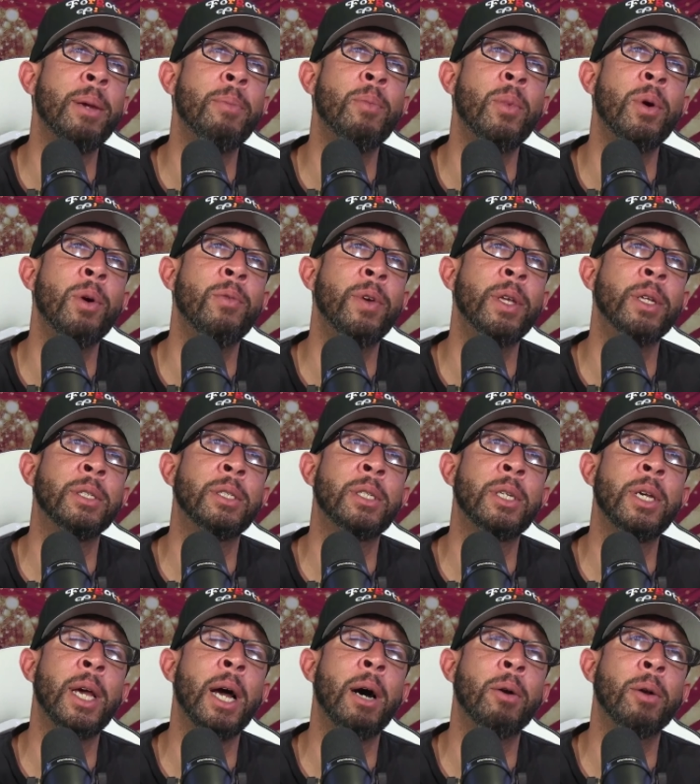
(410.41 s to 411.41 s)
movie and see
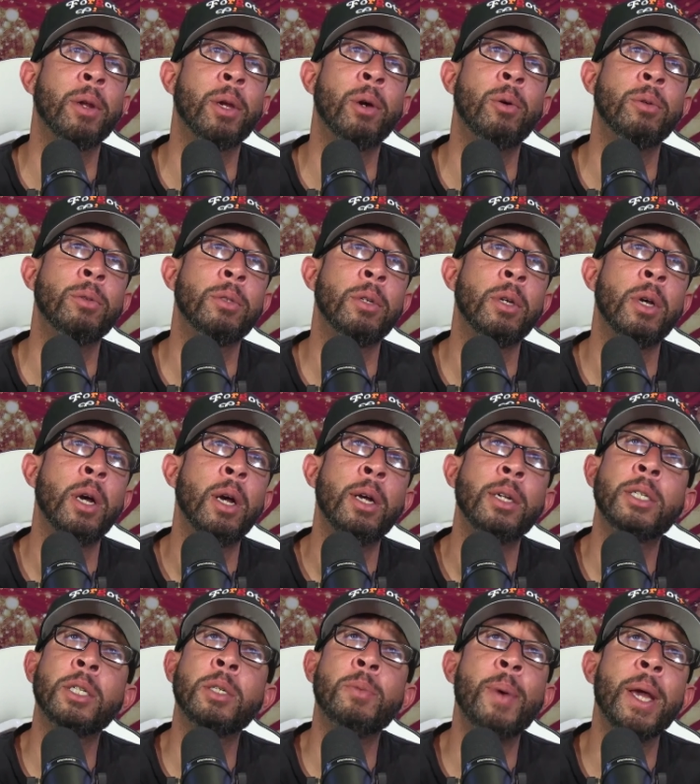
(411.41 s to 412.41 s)
how it goes.
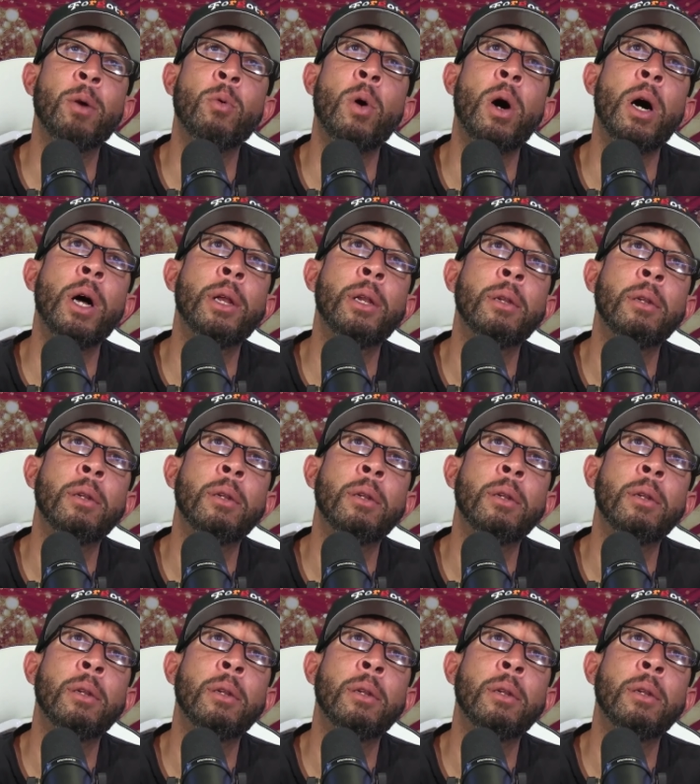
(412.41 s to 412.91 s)
Just make one.